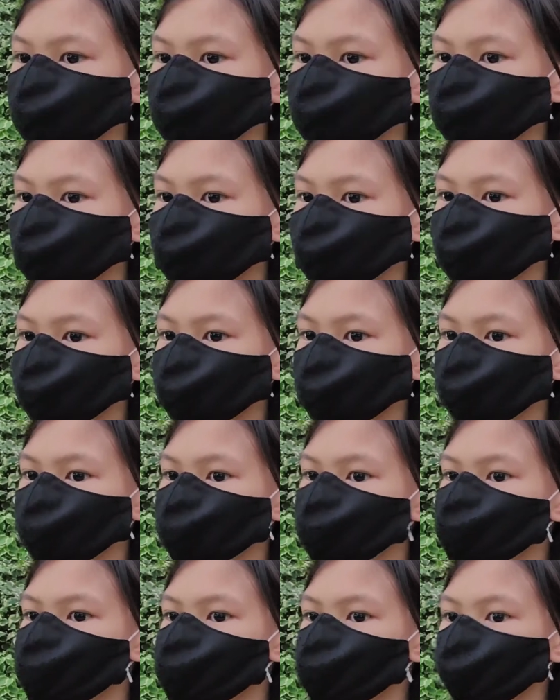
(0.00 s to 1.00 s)

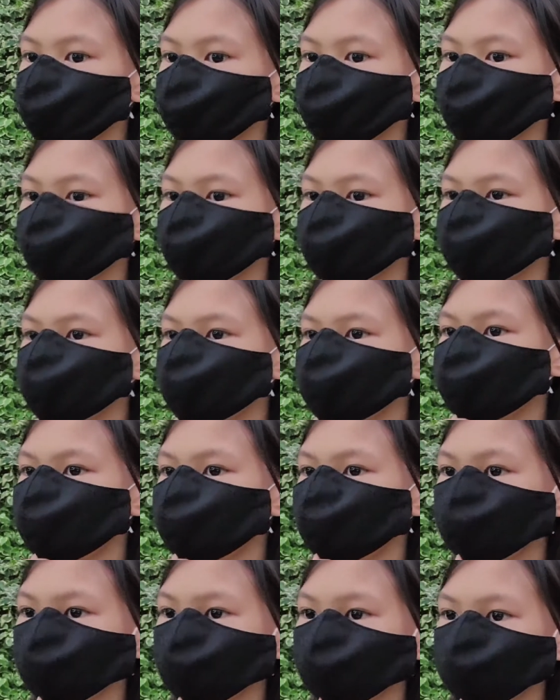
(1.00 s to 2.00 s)

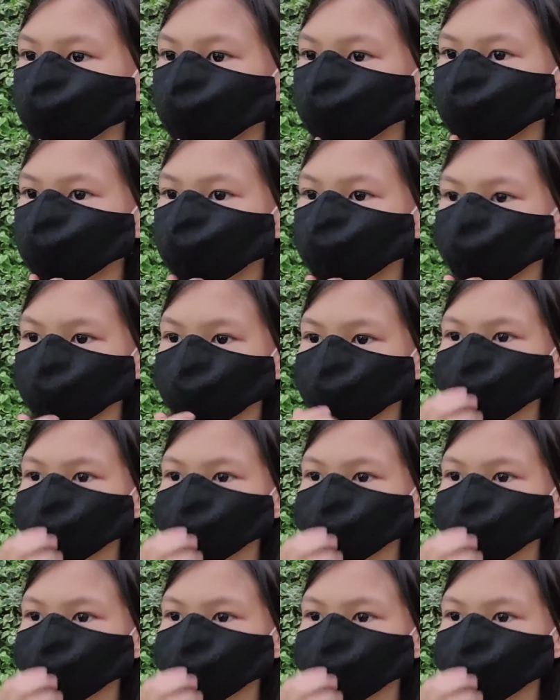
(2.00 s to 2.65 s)
[no speech]